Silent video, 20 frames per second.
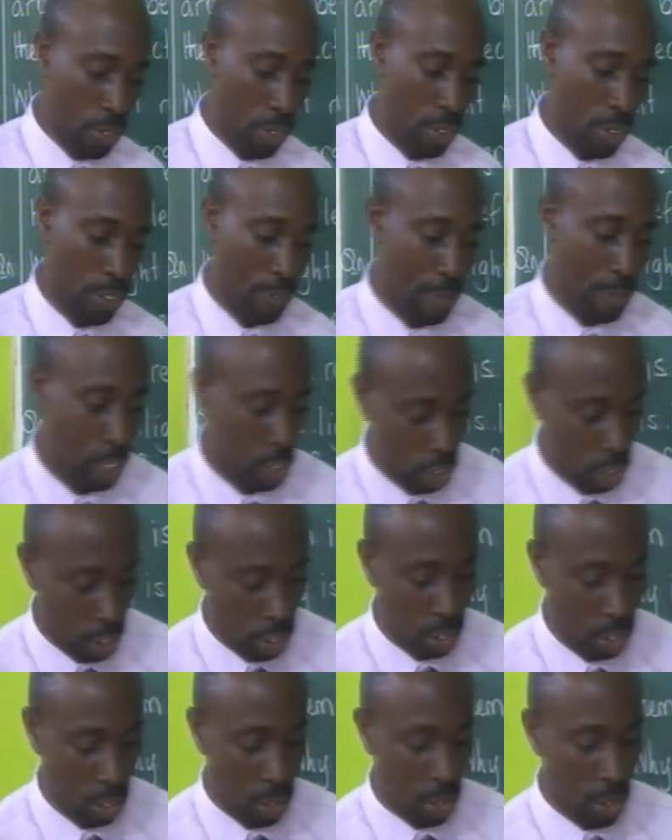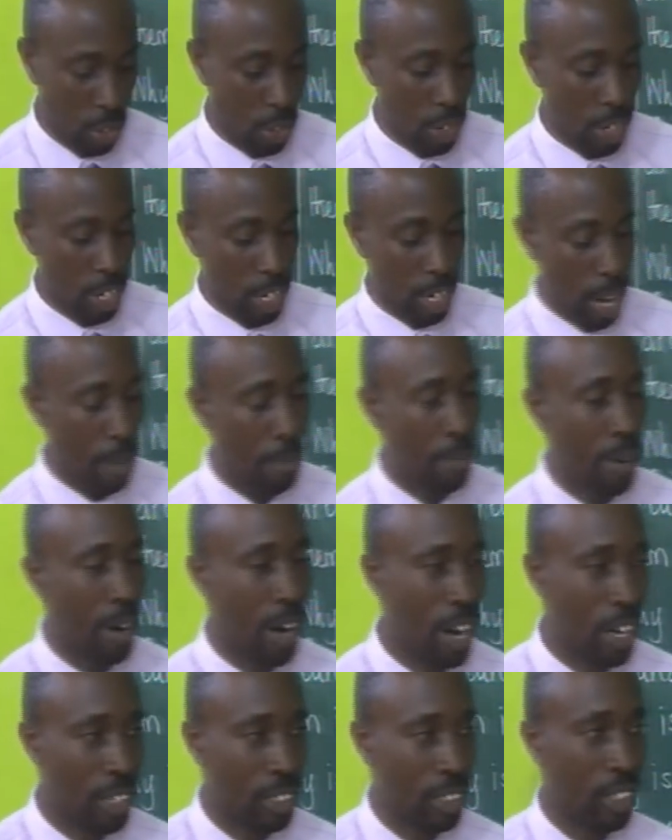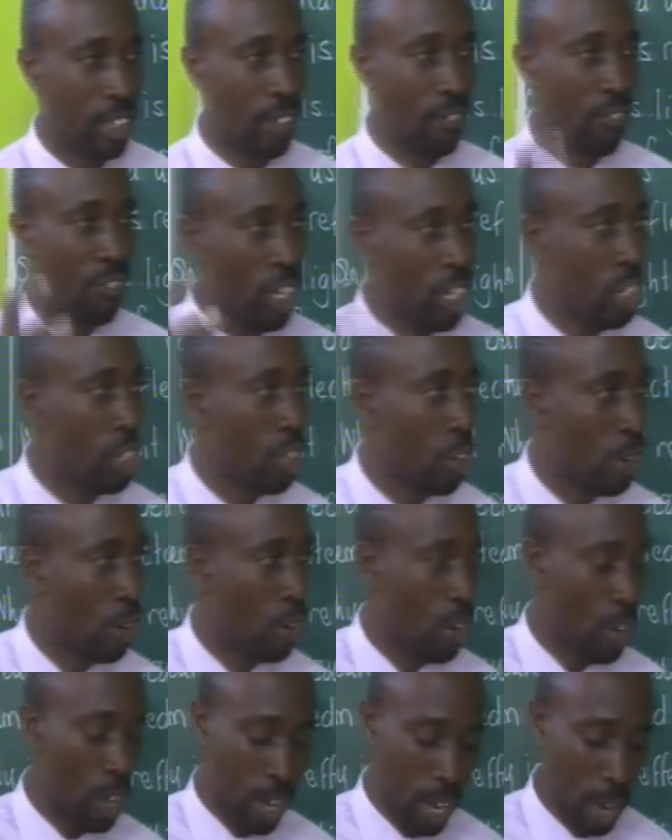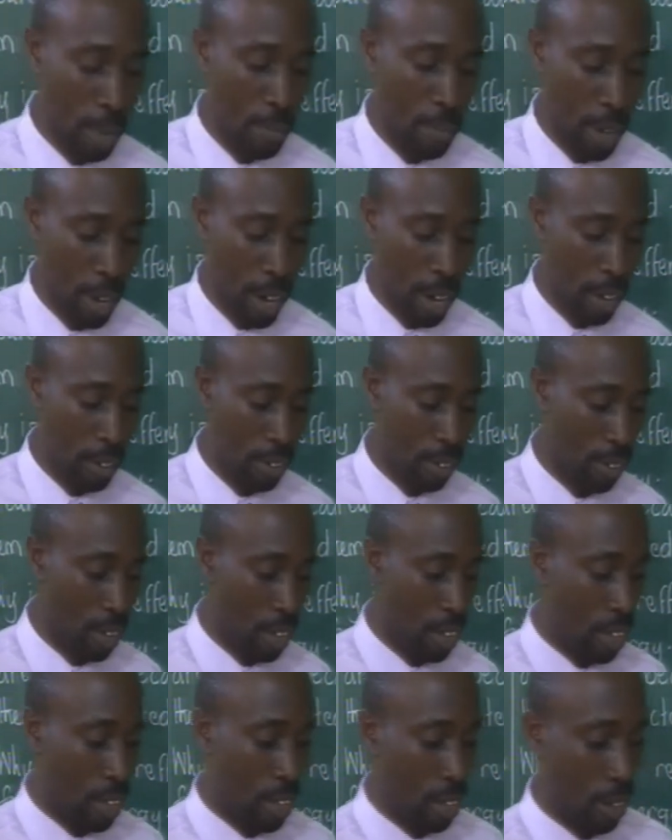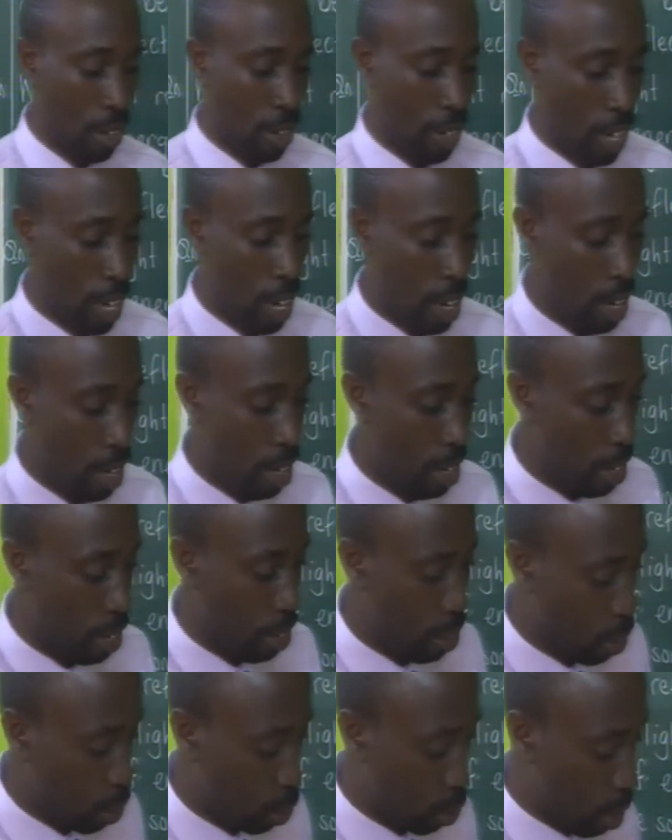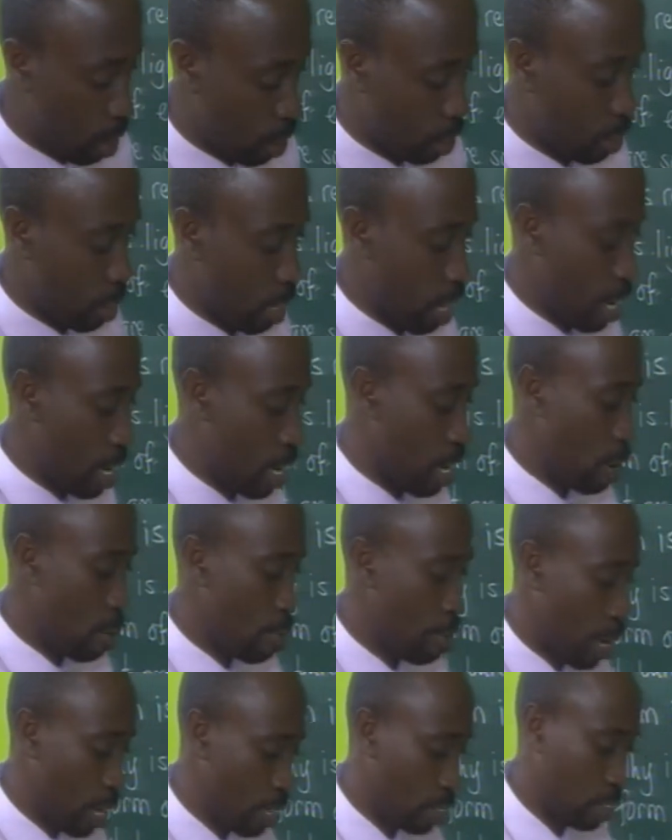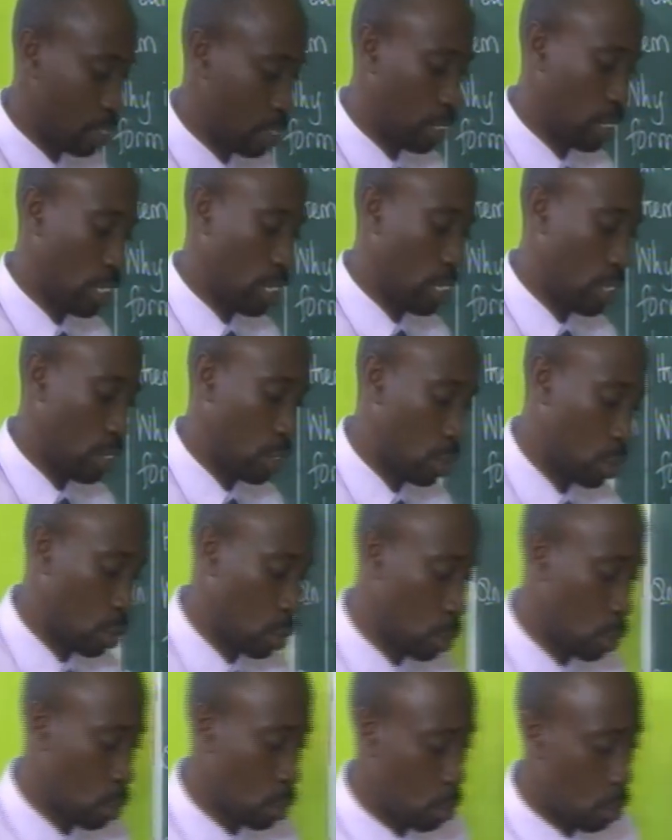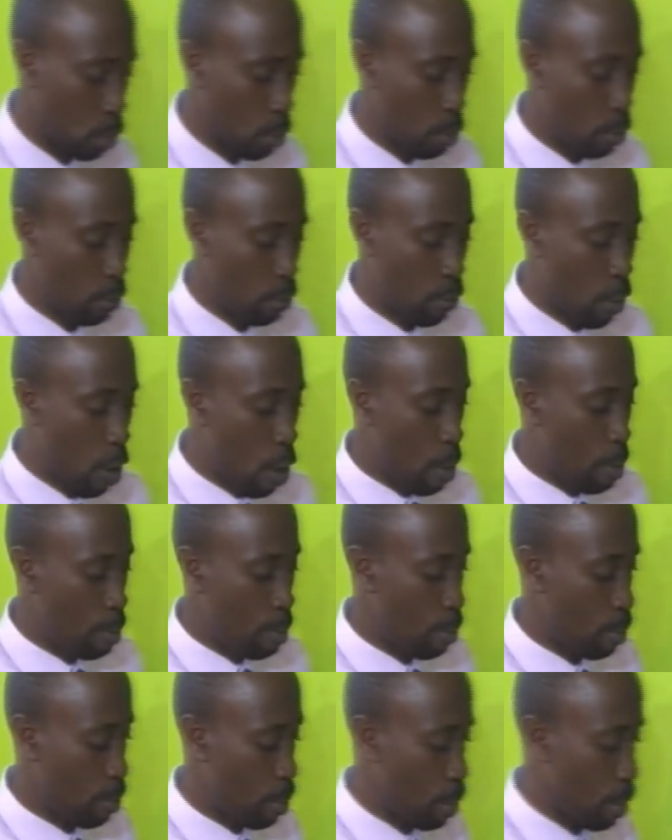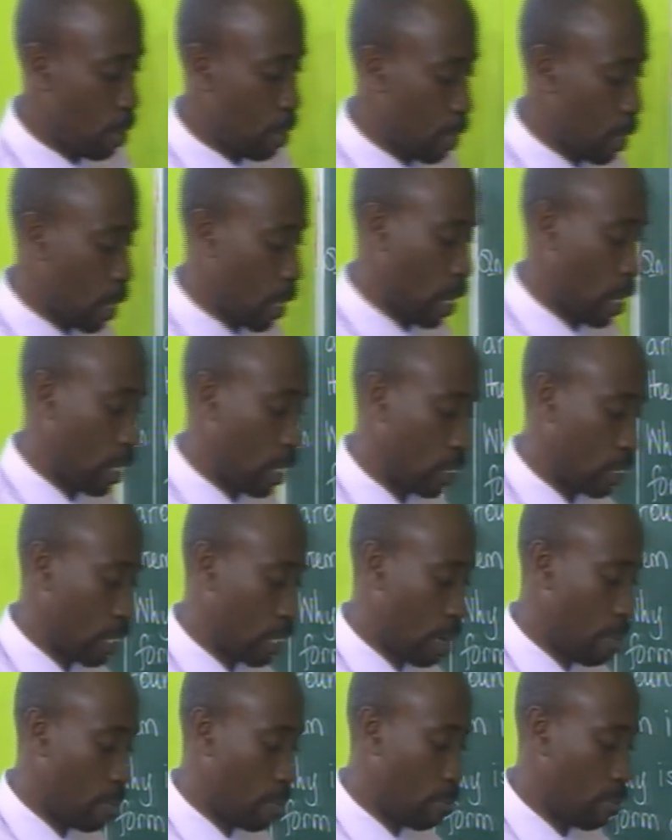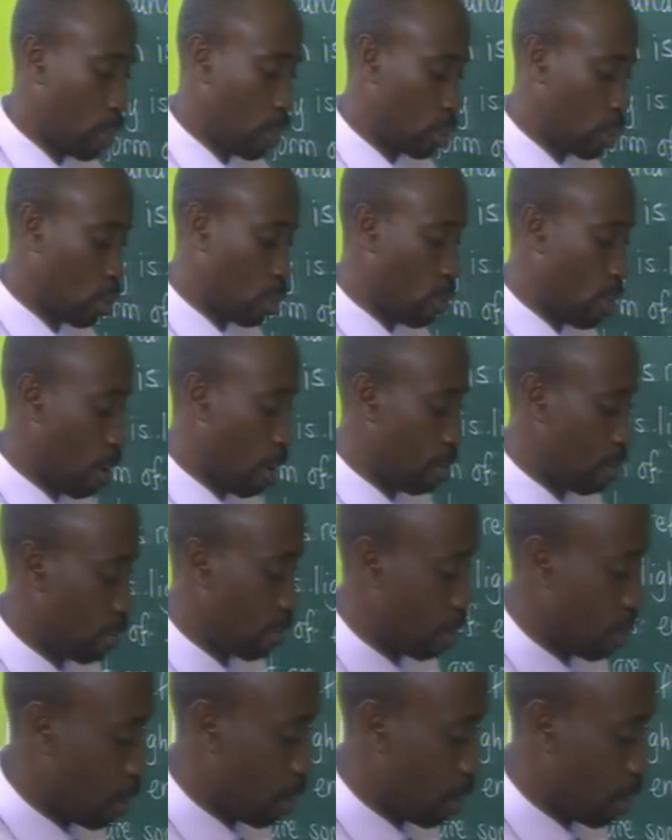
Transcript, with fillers: those machines, you know, the cameras, the video cameras, okay? Those ones can help us to form uh, some photographs.